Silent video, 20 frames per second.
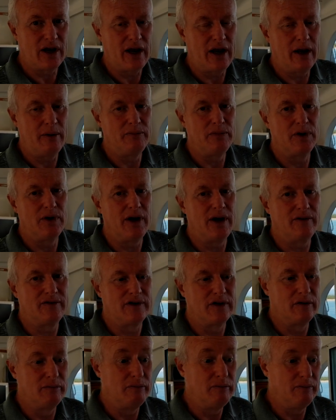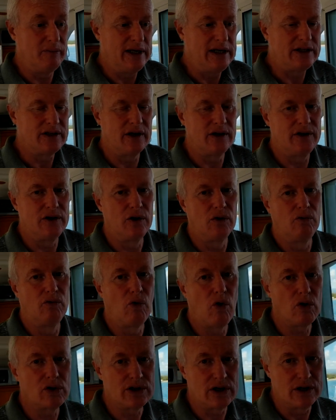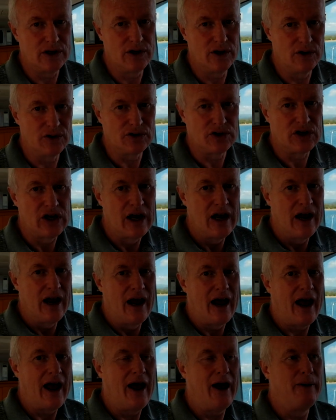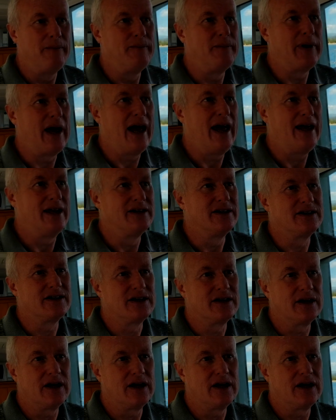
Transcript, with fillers: Um, you have to meter your water use, um, and